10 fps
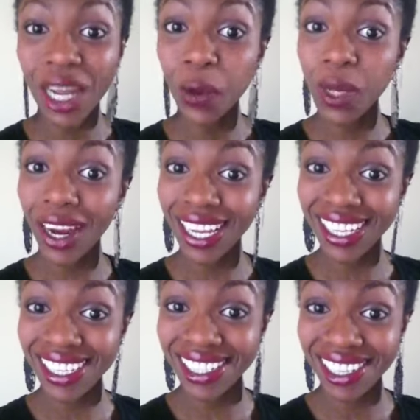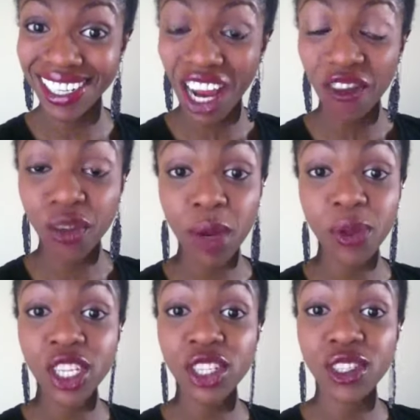we are here for my
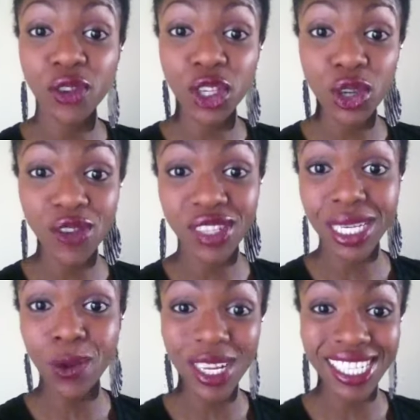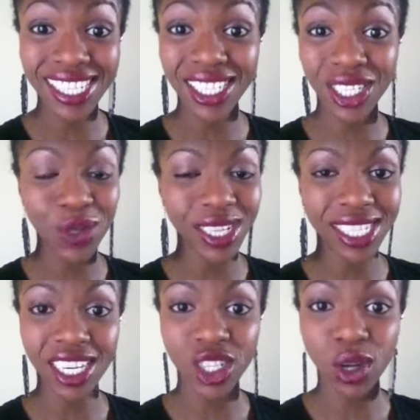predictions for U F C one sixty-two. Let's
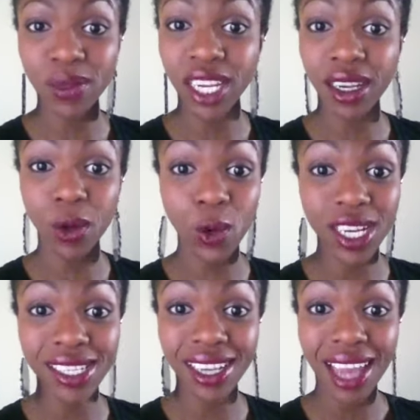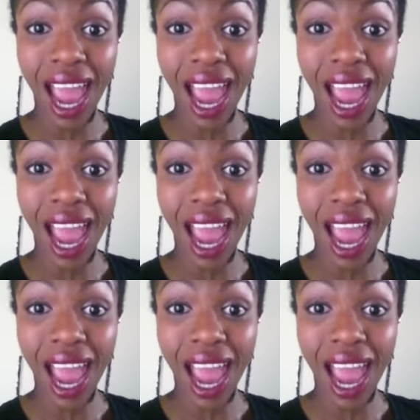get into it. I'm taking a risk.